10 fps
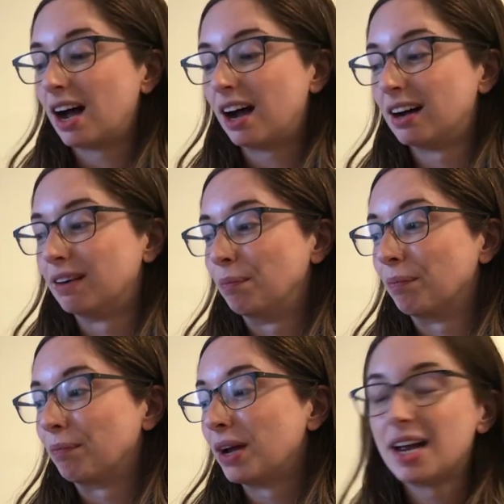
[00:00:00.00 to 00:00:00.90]

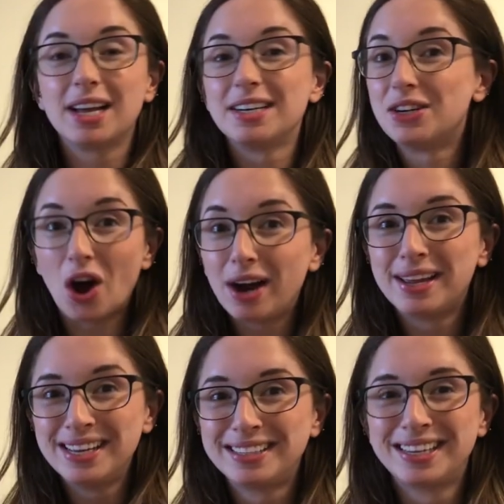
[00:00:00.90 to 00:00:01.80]
Not
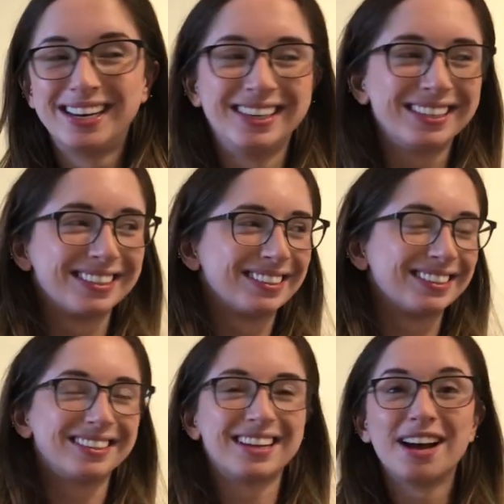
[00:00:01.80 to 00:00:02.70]
easy.
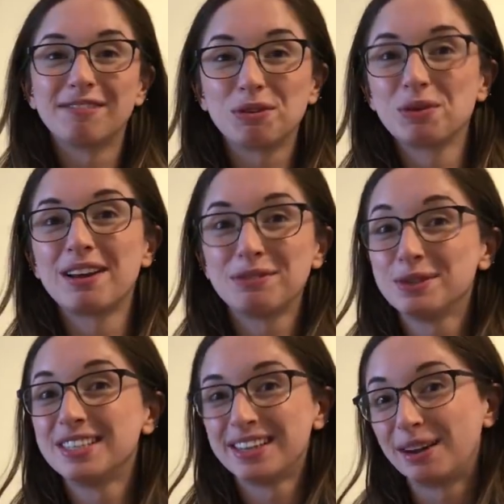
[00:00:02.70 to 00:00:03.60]
For whatever
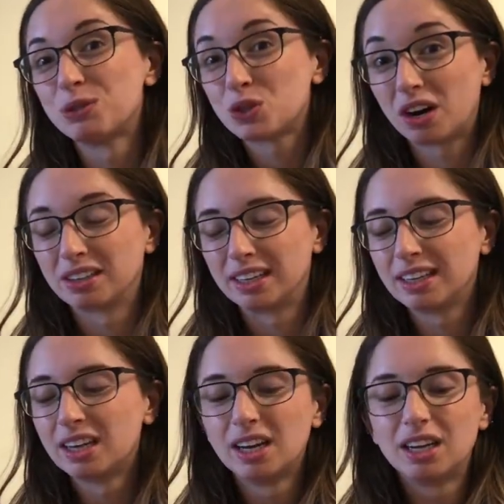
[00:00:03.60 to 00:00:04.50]
reason, I'm struggling.